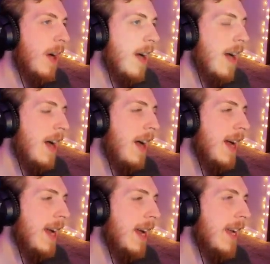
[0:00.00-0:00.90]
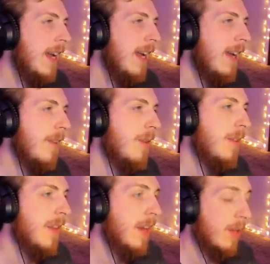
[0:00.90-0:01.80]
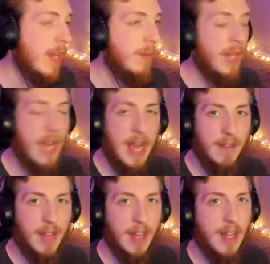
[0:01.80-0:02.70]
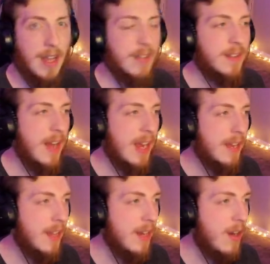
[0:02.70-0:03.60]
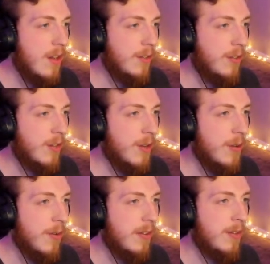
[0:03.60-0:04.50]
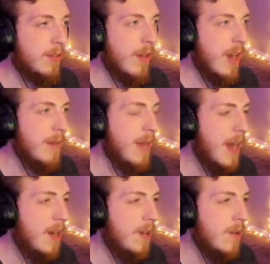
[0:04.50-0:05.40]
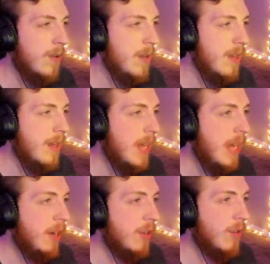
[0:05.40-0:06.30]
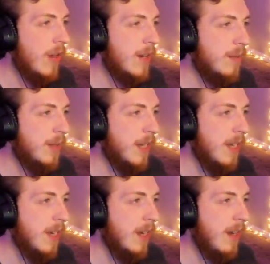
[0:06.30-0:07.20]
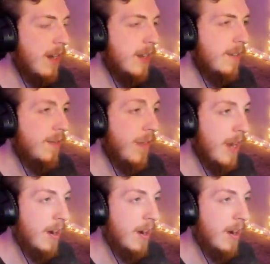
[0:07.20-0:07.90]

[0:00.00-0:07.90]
I was like, okay, well, I have that case. I then also described how incredibly unfair